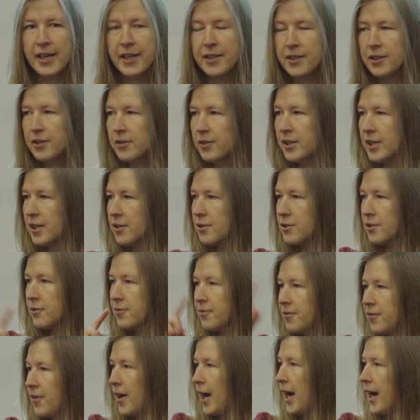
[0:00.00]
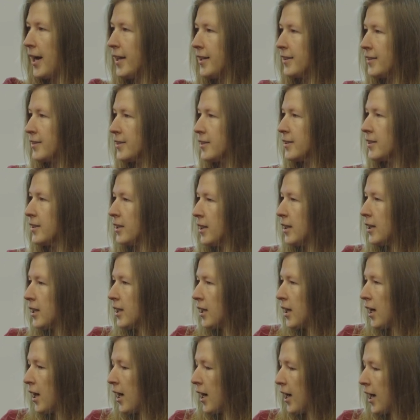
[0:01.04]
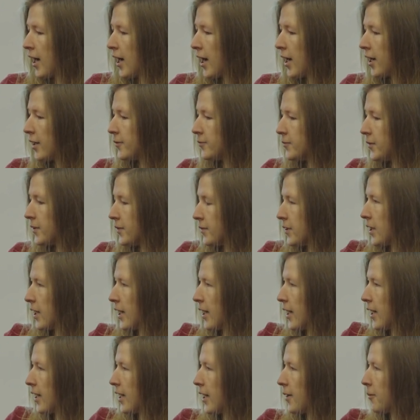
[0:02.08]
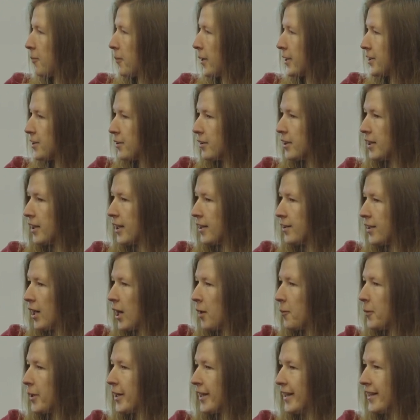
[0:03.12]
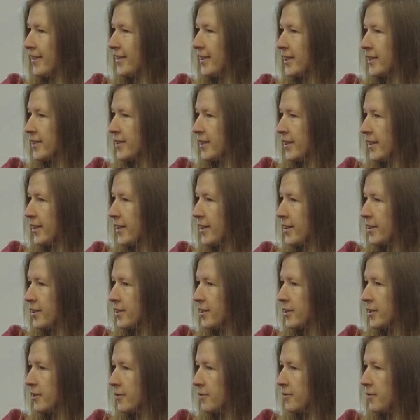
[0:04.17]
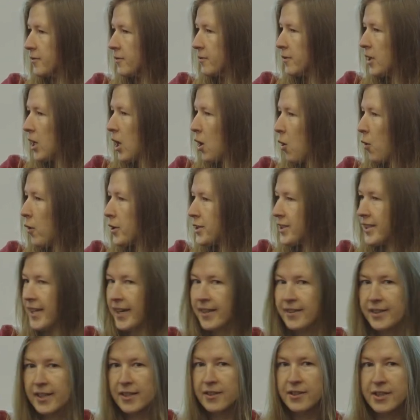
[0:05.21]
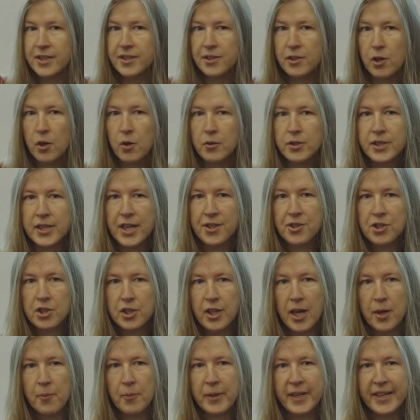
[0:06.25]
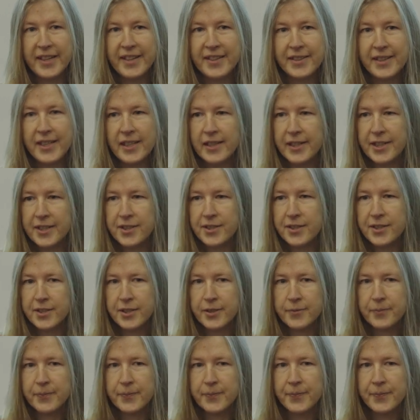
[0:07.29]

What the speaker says: And you need to find a particular number in this list, or say there is no such number in the list.